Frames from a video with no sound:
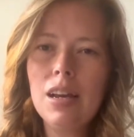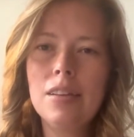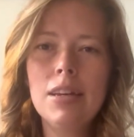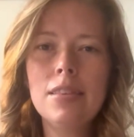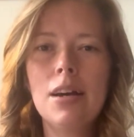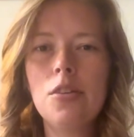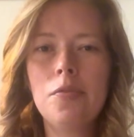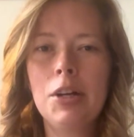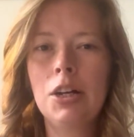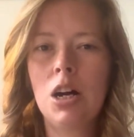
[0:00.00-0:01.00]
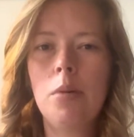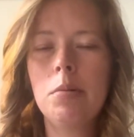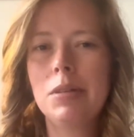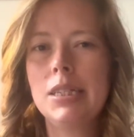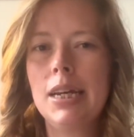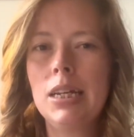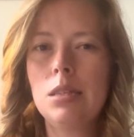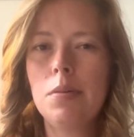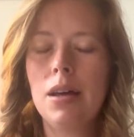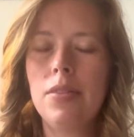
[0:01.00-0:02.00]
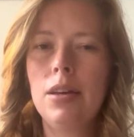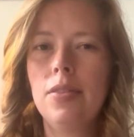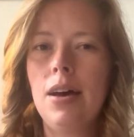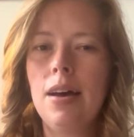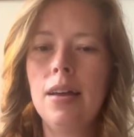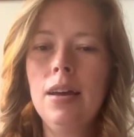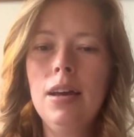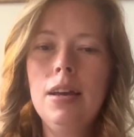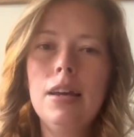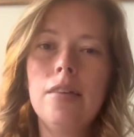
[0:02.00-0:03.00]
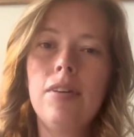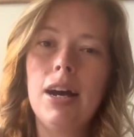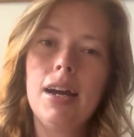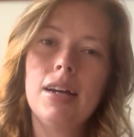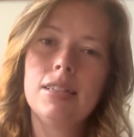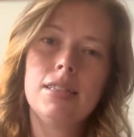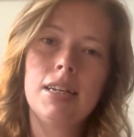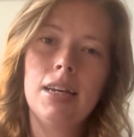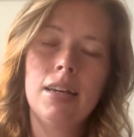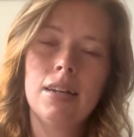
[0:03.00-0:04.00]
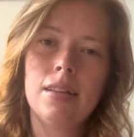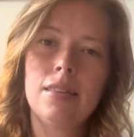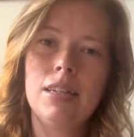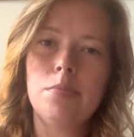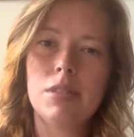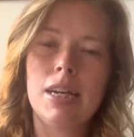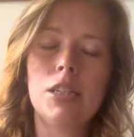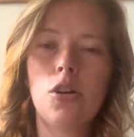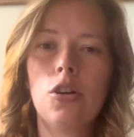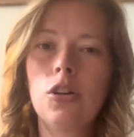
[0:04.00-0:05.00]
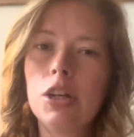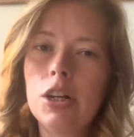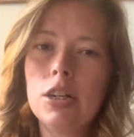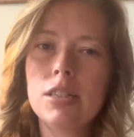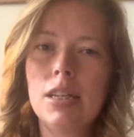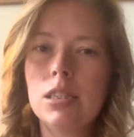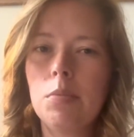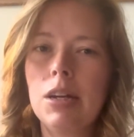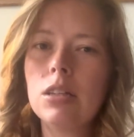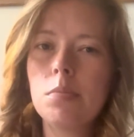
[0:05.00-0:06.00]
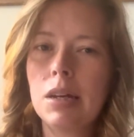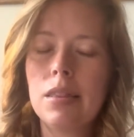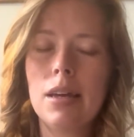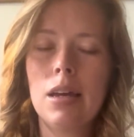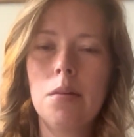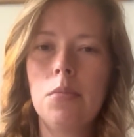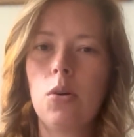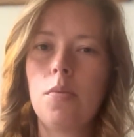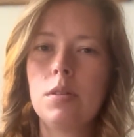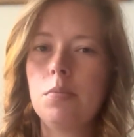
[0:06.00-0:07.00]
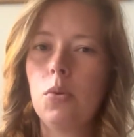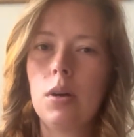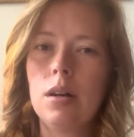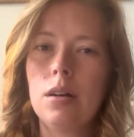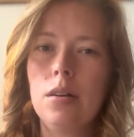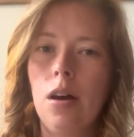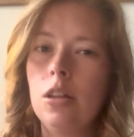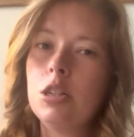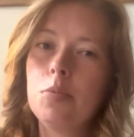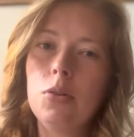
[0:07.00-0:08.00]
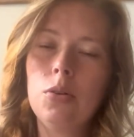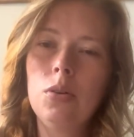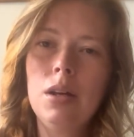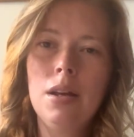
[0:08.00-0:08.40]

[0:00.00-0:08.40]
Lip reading: I think that they're very common mistakes, but I think that if I had seen these mistakes earlier, seen someone else make them, or was more knowledgeable,